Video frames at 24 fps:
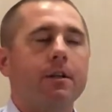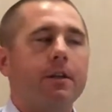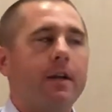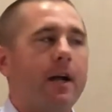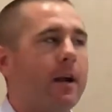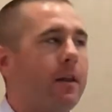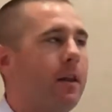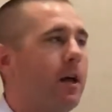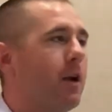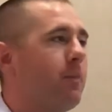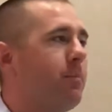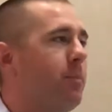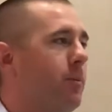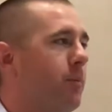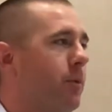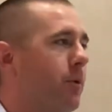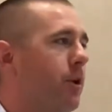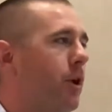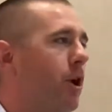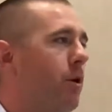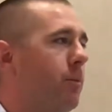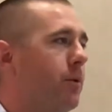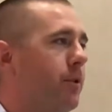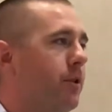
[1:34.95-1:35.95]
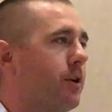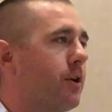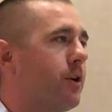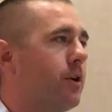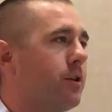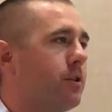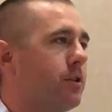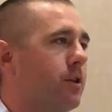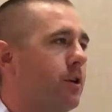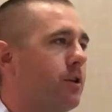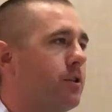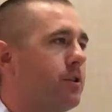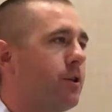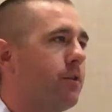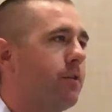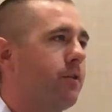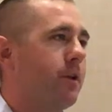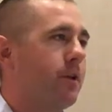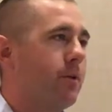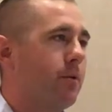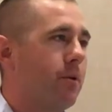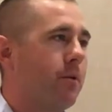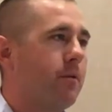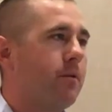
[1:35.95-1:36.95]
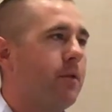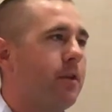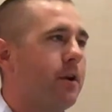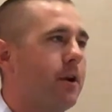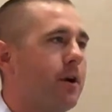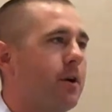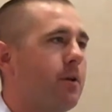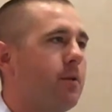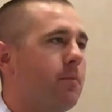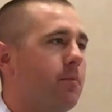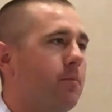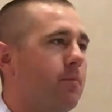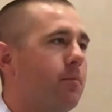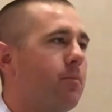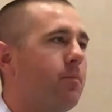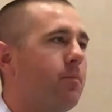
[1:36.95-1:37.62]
Not a lot of people know, but the Coast Guard's over there. We're over there.